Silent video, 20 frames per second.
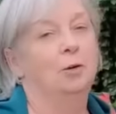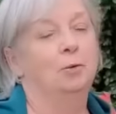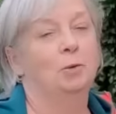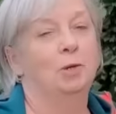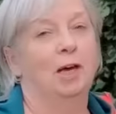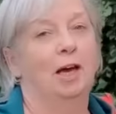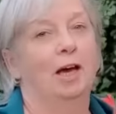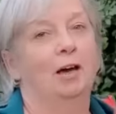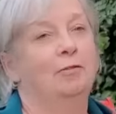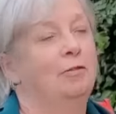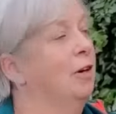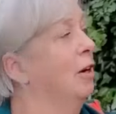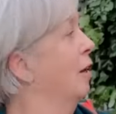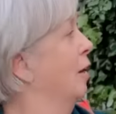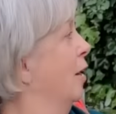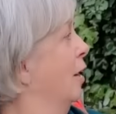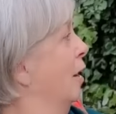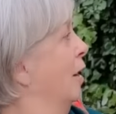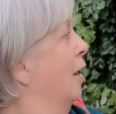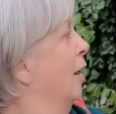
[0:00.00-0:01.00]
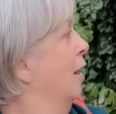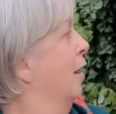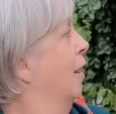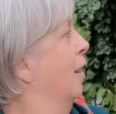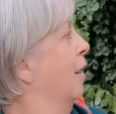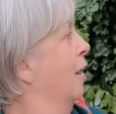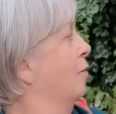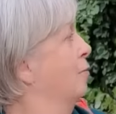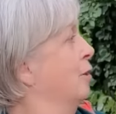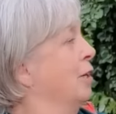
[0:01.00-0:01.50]
we have a
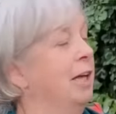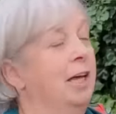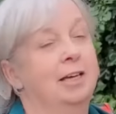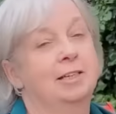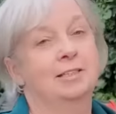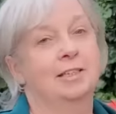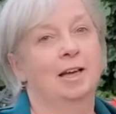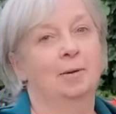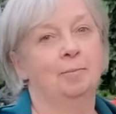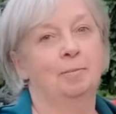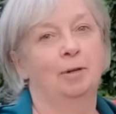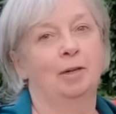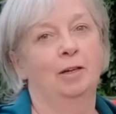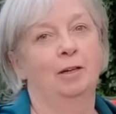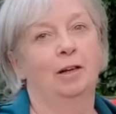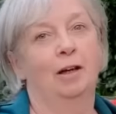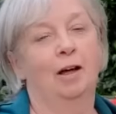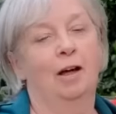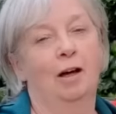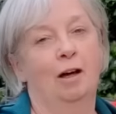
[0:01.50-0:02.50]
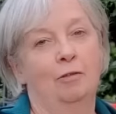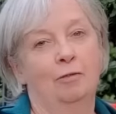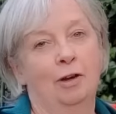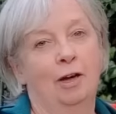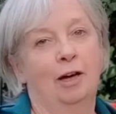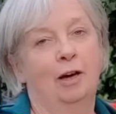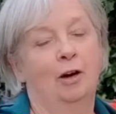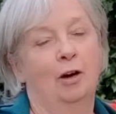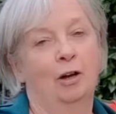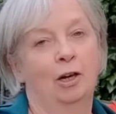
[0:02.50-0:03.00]
lovely example of
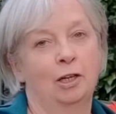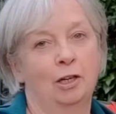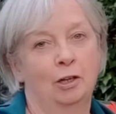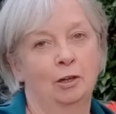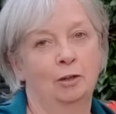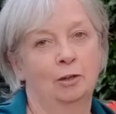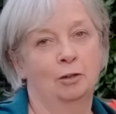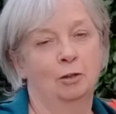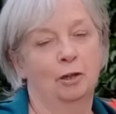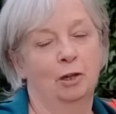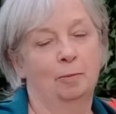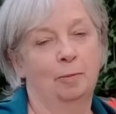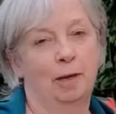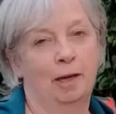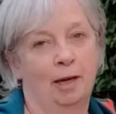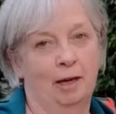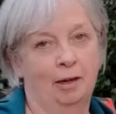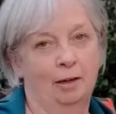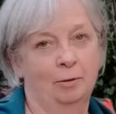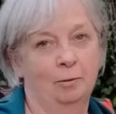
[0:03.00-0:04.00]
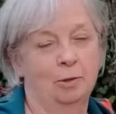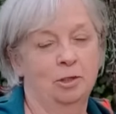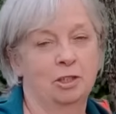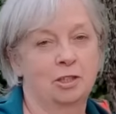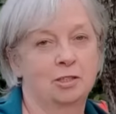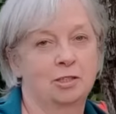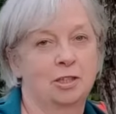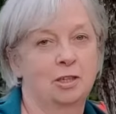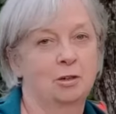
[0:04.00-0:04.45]
a Oleo Europea, which is the